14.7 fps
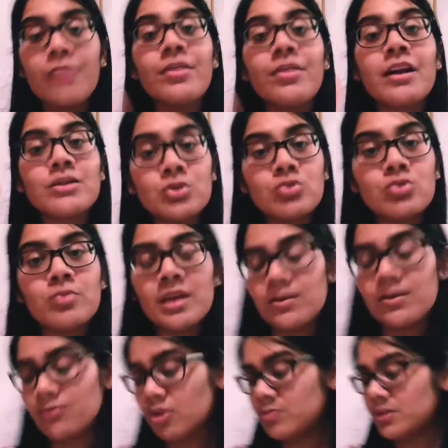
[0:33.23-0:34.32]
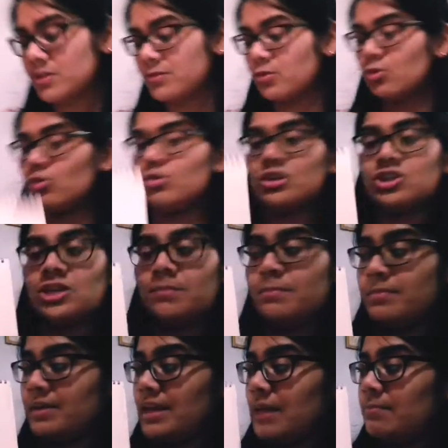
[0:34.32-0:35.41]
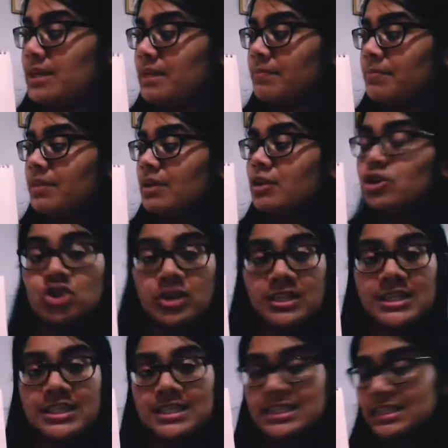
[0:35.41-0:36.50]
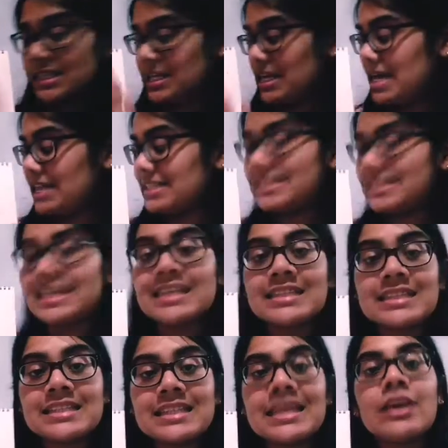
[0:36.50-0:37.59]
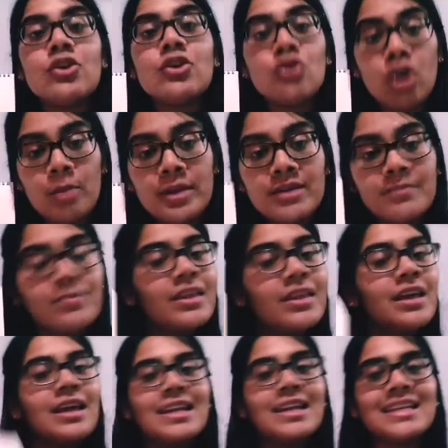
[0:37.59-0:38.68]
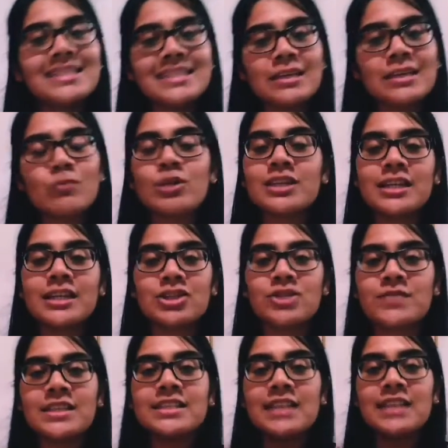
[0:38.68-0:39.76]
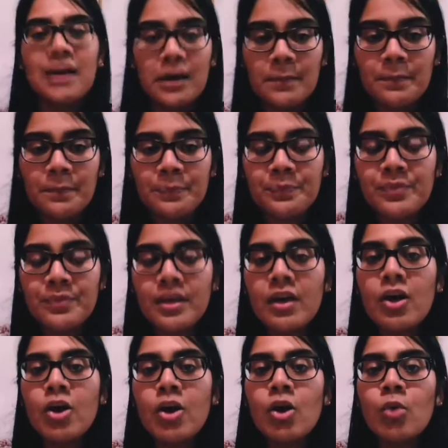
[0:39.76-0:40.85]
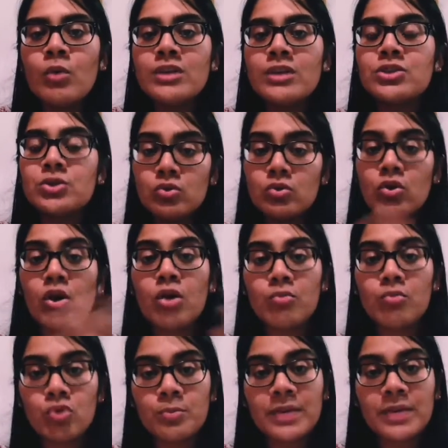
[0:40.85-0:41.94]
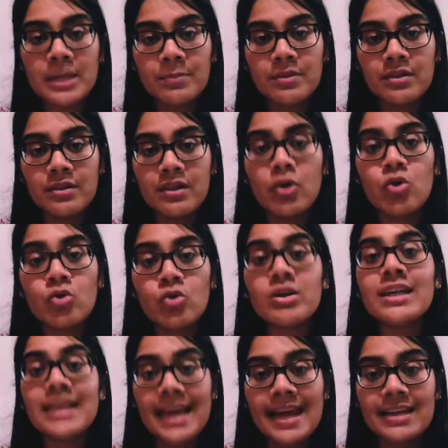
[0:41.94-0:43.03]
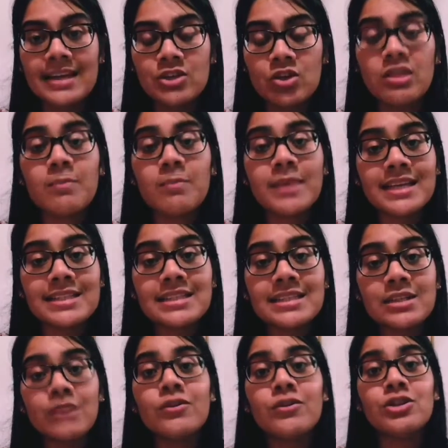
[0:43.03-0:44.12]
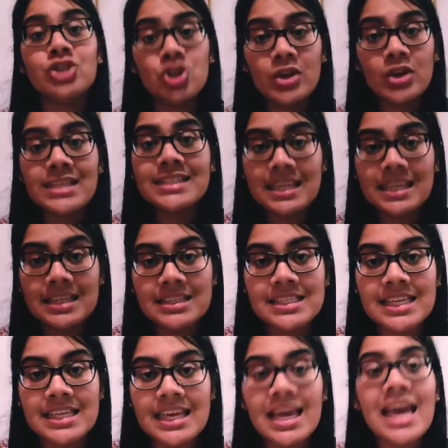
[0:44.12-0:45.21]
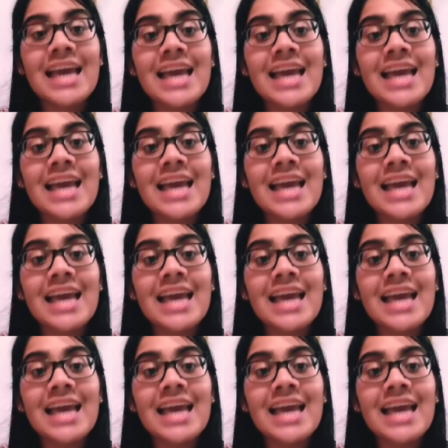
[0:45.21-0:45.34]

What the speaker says: There are 2 main forms of co-ownership, namely joint tenancy and a tenancy in common. Let's see what each of these are. When 2 or more people own land on the basis of a joint tenancy,